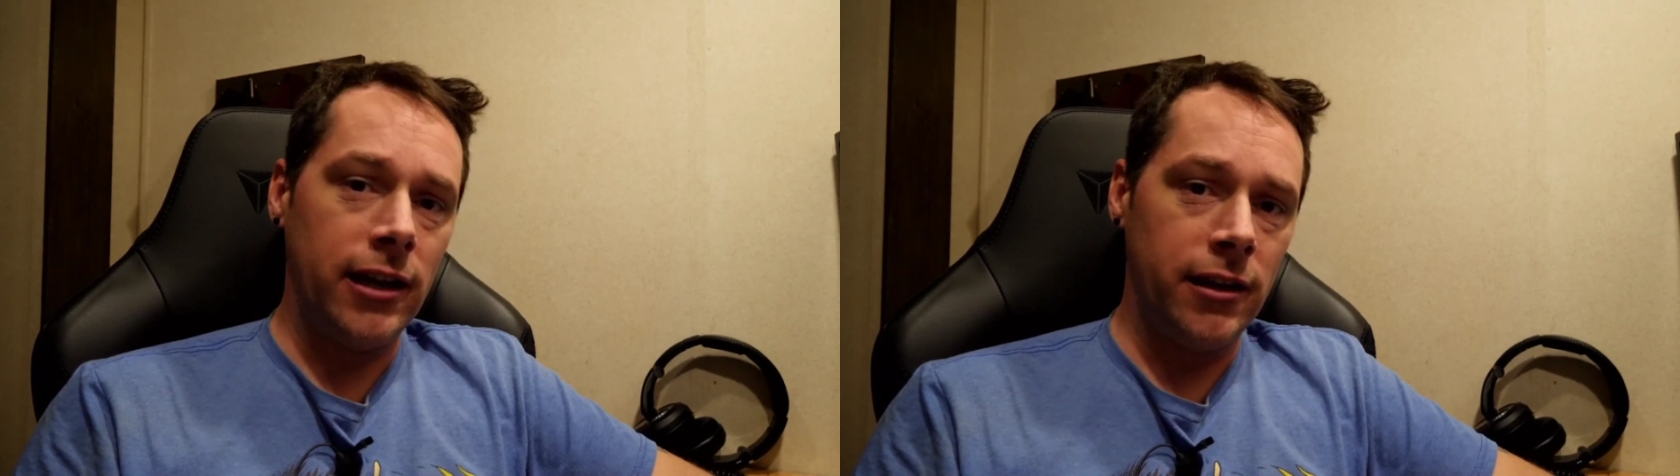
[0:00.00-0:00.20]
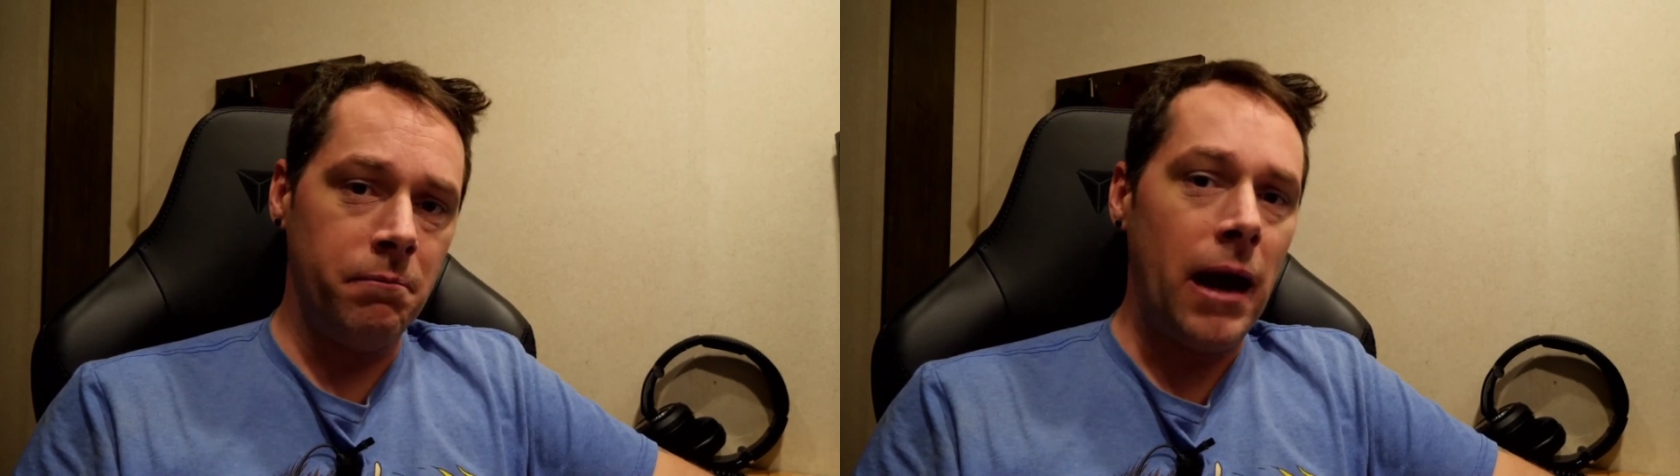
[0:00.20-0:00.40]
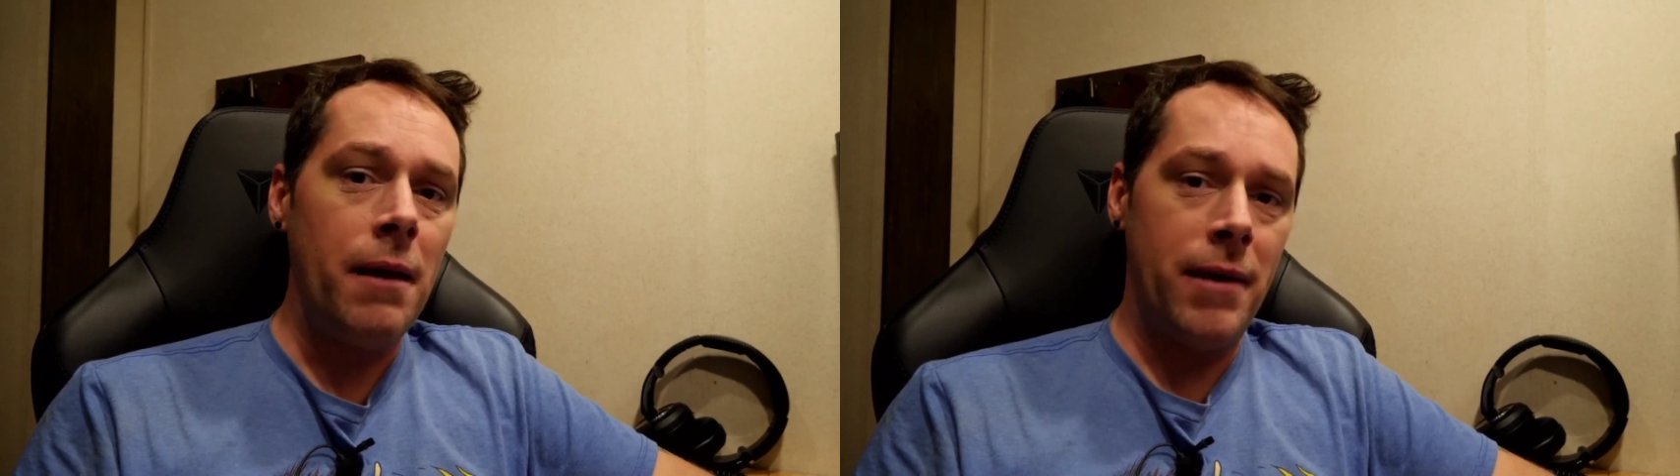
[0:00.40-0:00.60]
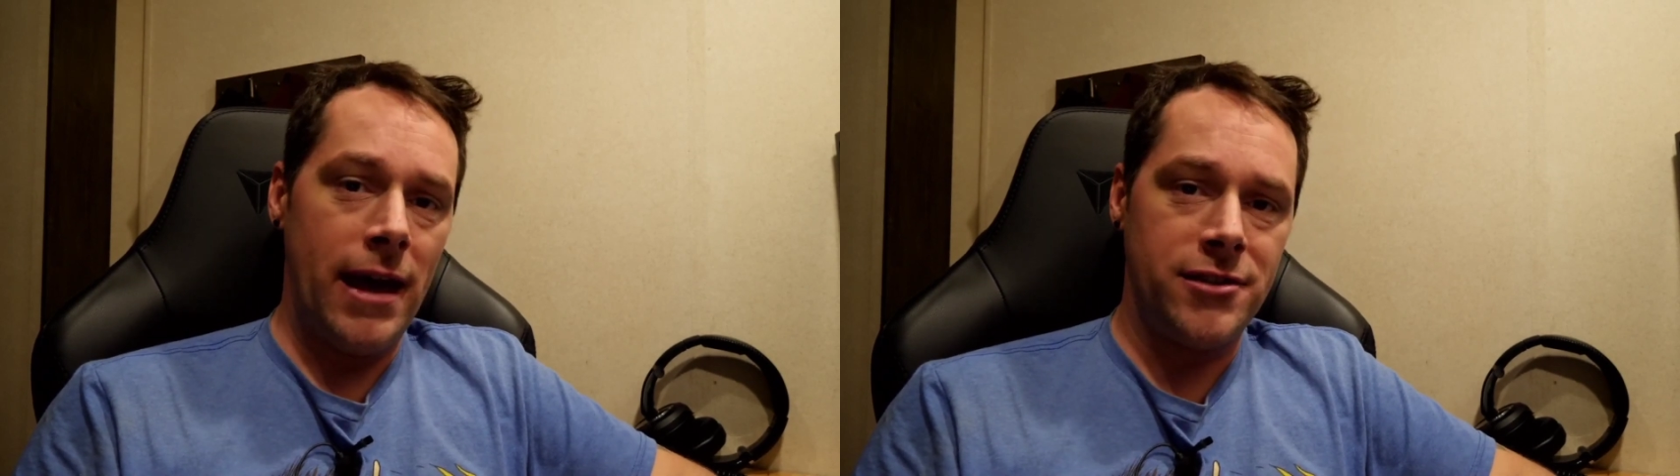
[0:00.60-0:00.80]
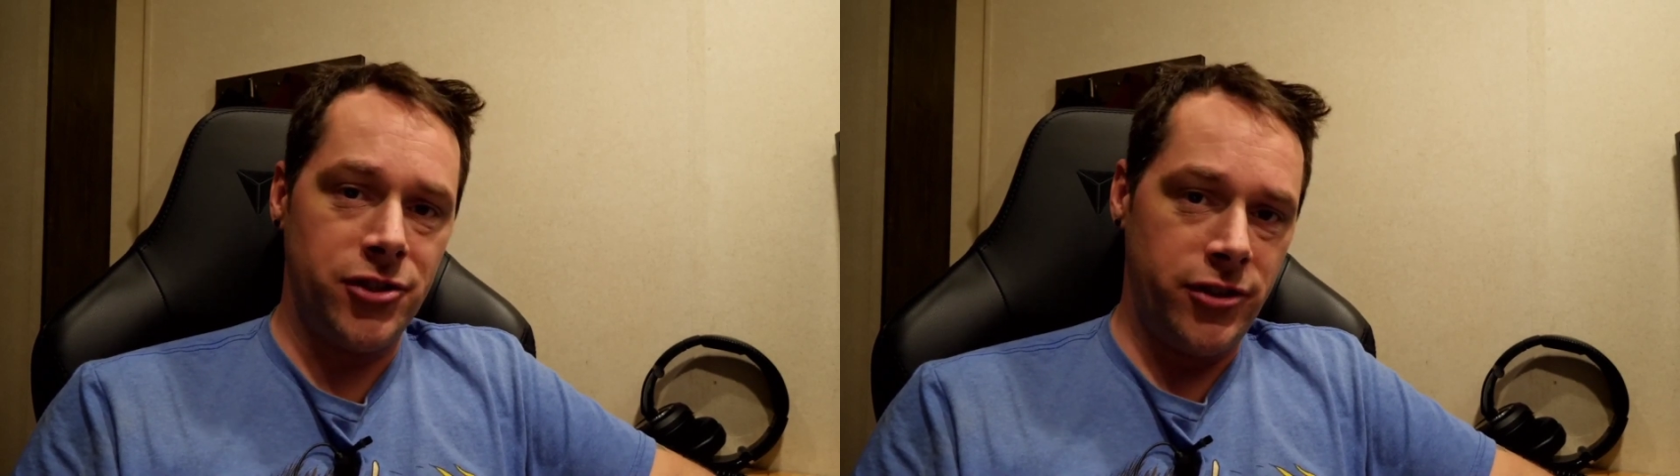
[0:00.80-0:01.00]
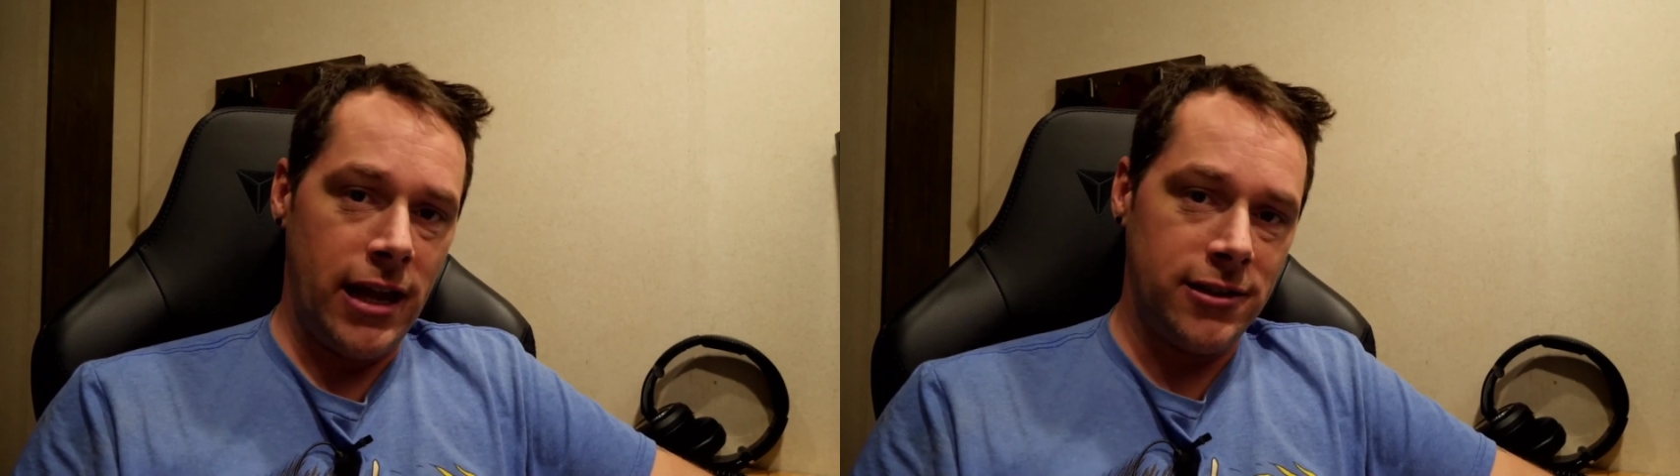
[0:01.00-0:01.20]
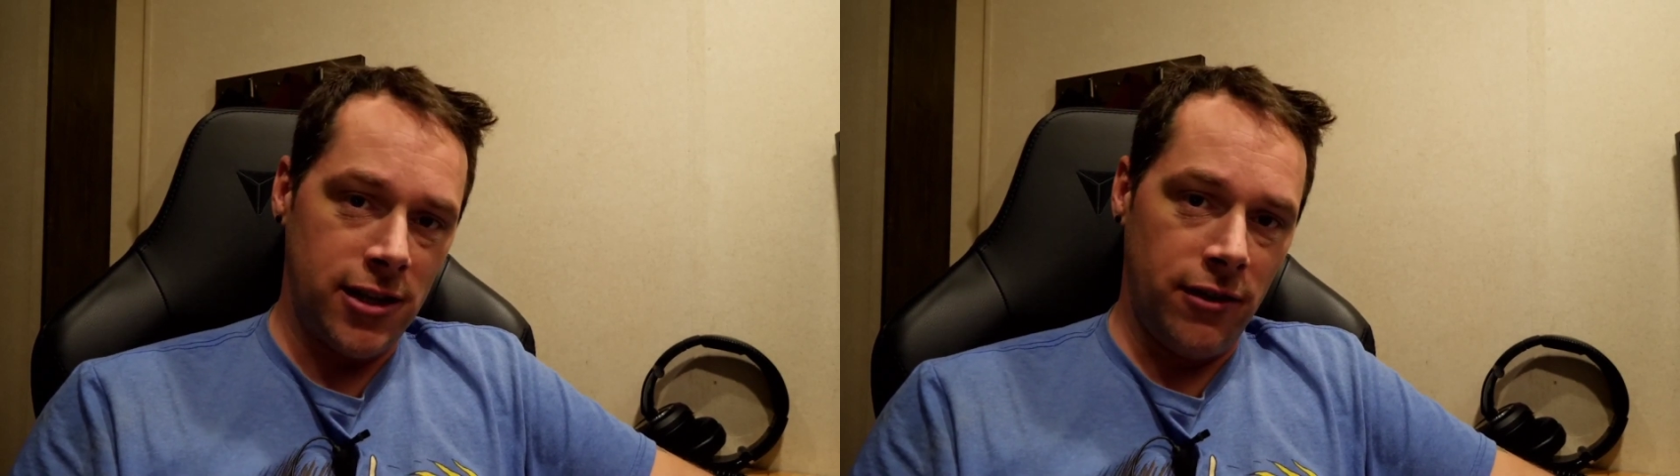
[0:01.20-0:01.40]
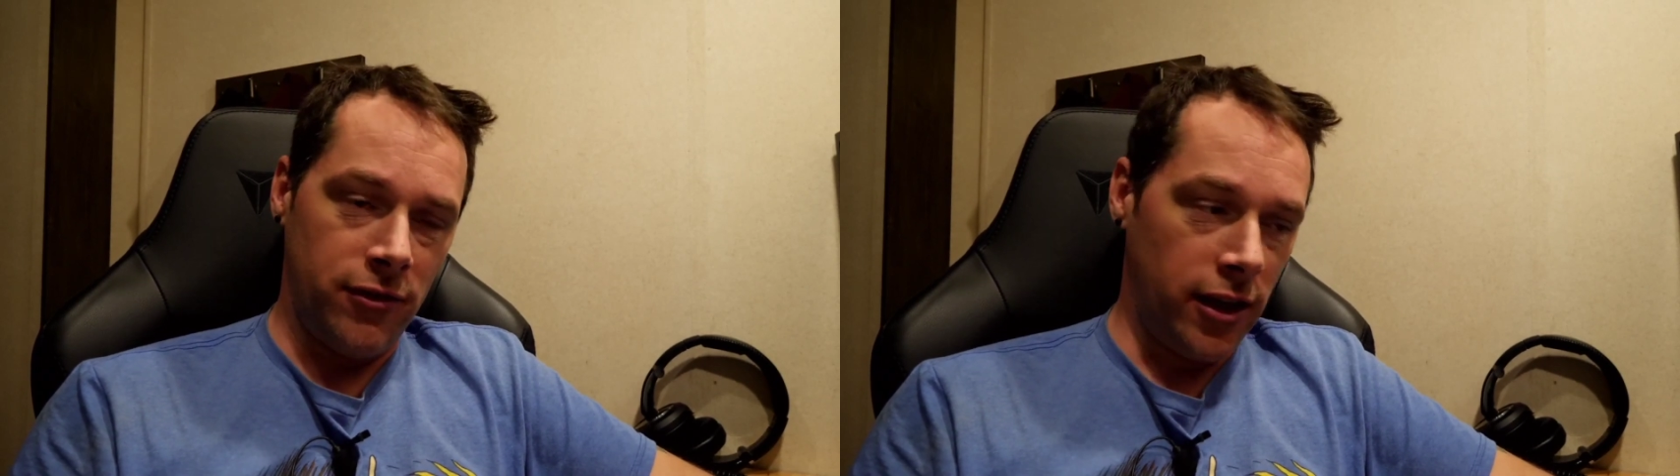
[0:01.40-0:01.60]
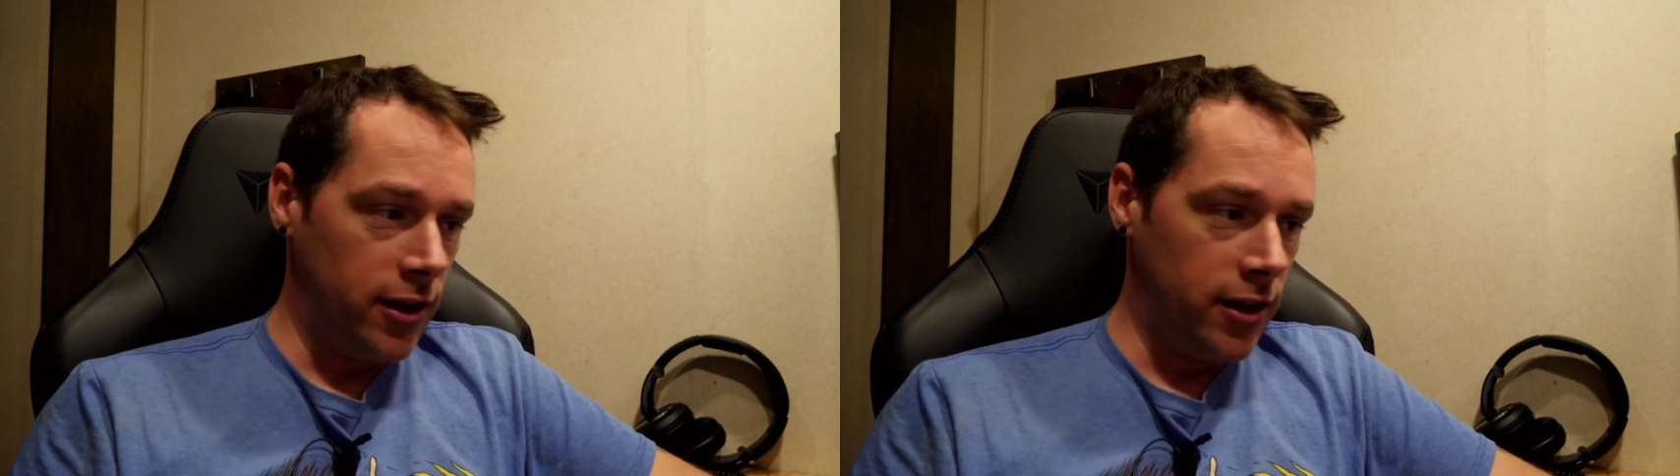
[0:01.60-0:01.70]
it bypasses that safety.